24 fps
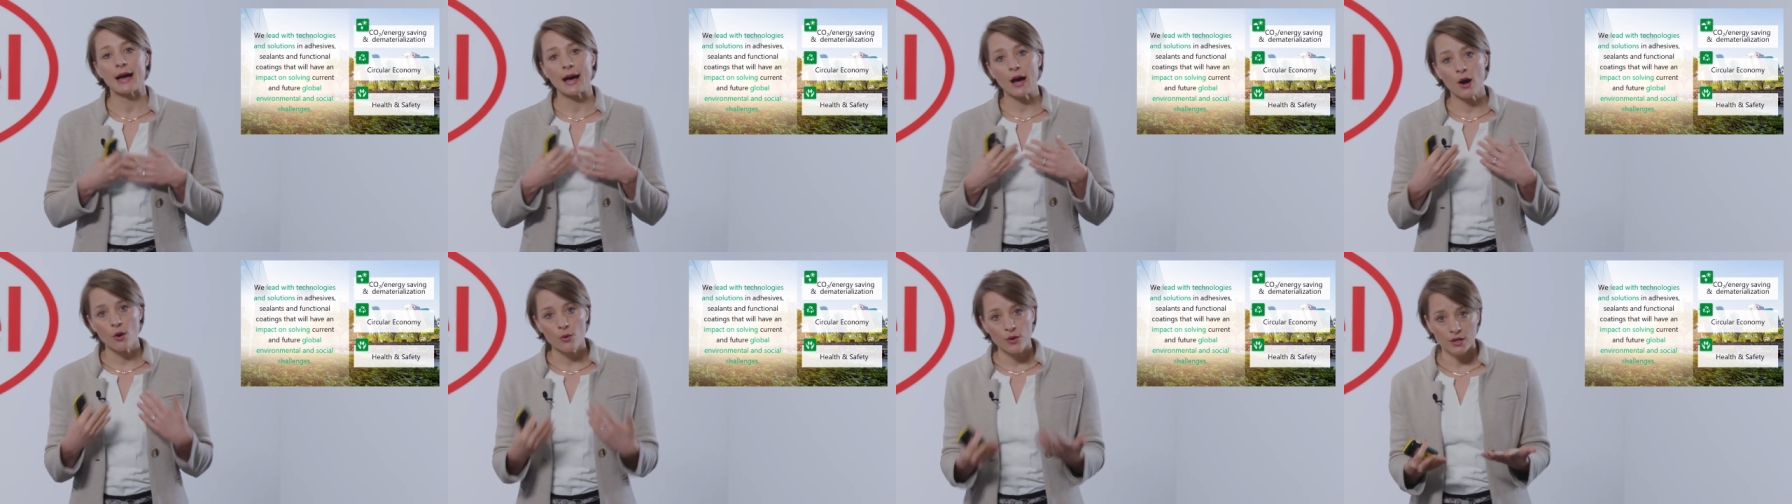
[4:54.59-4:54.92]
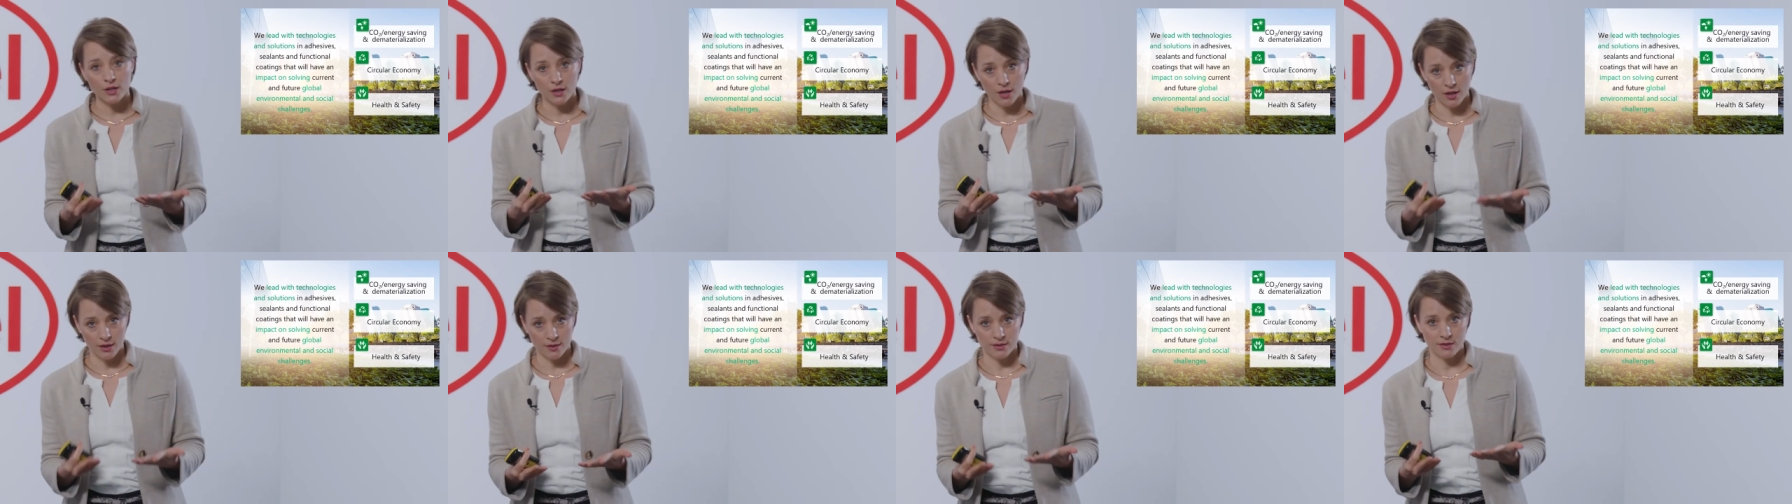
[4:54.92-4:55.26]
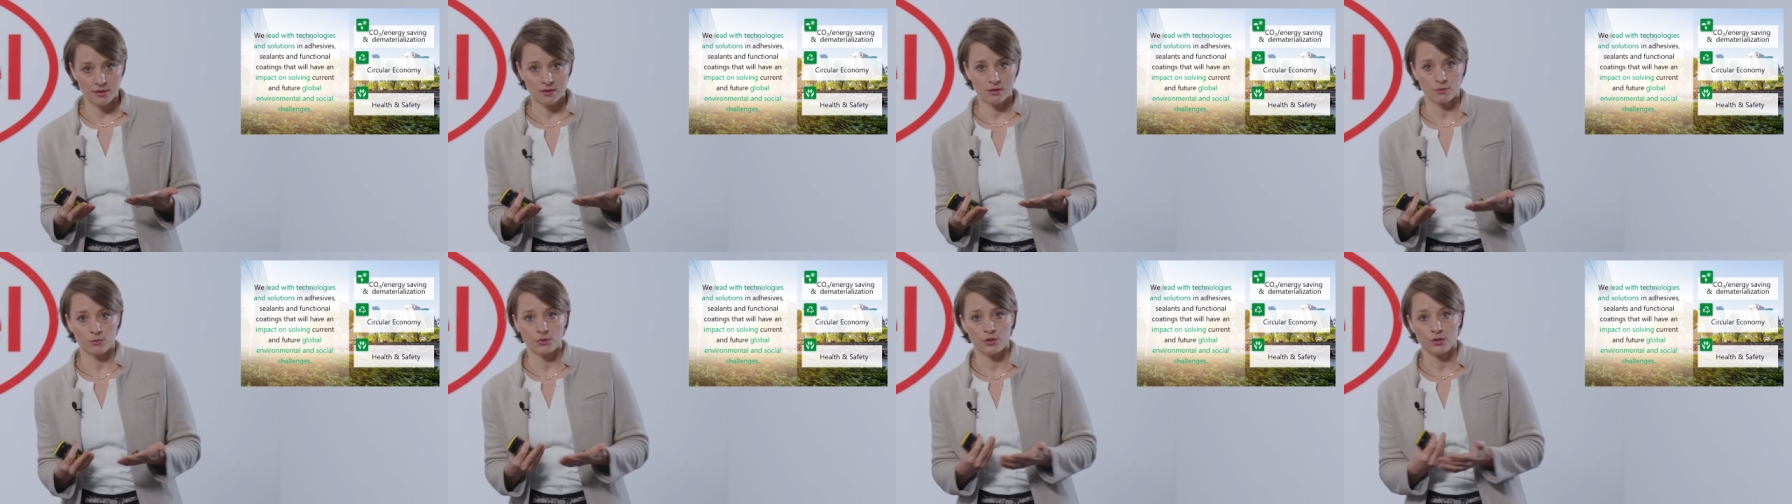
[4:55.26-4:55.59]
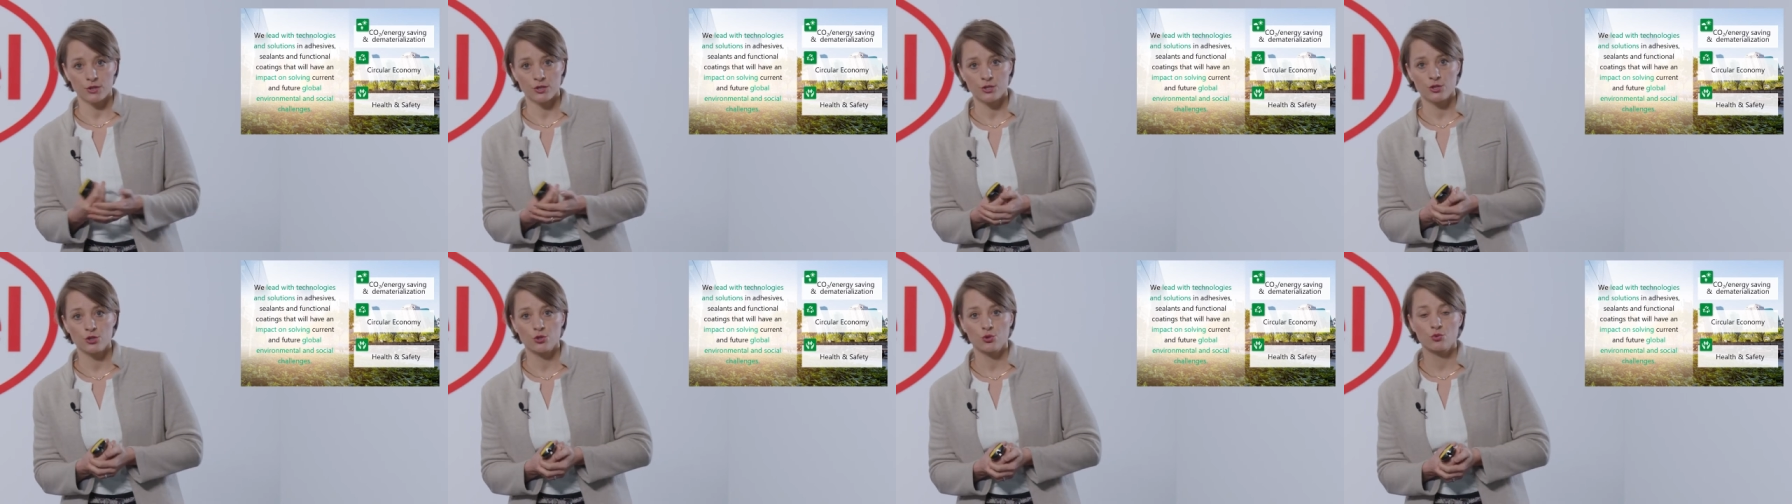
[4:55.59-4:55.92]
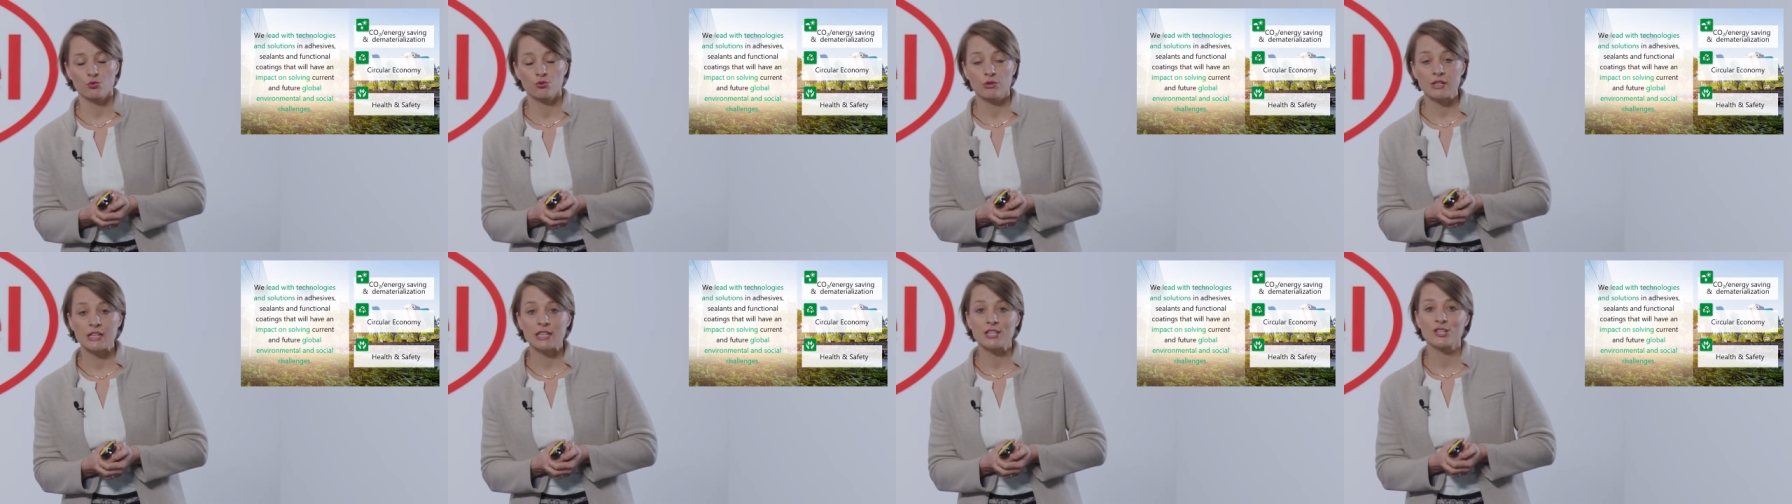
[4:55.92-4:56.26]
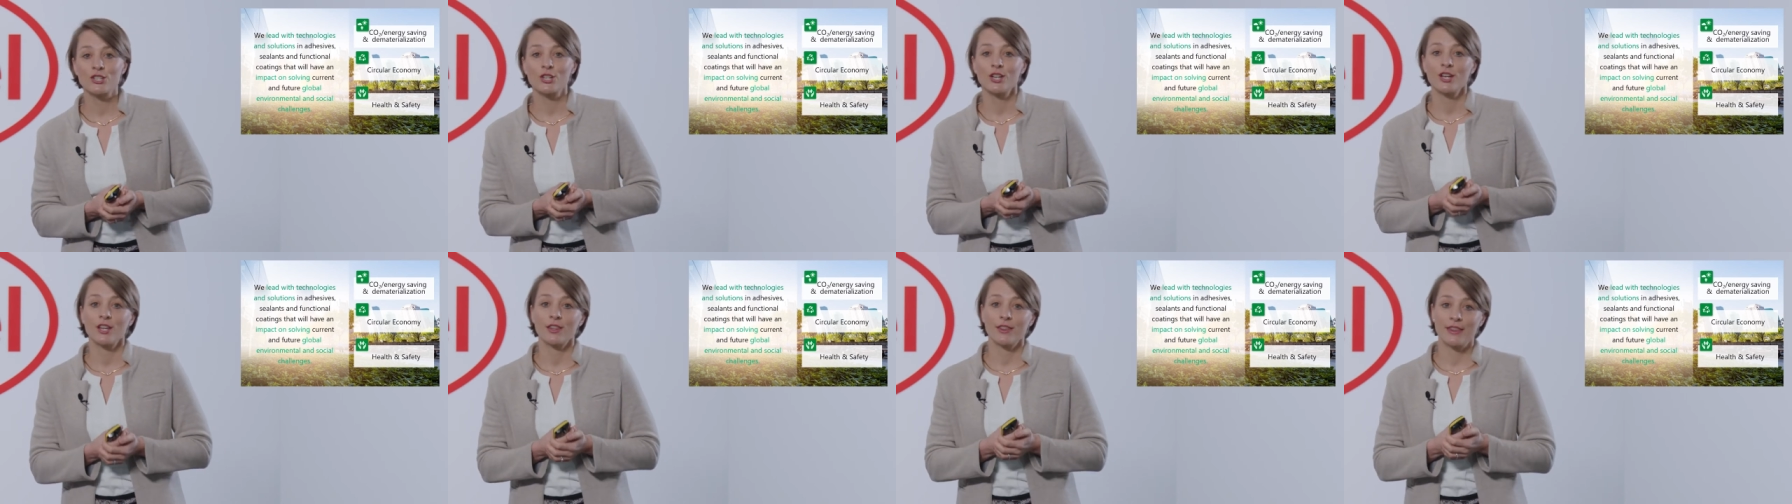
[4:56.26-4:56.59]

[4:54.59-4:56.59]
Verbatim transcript: our customers to reach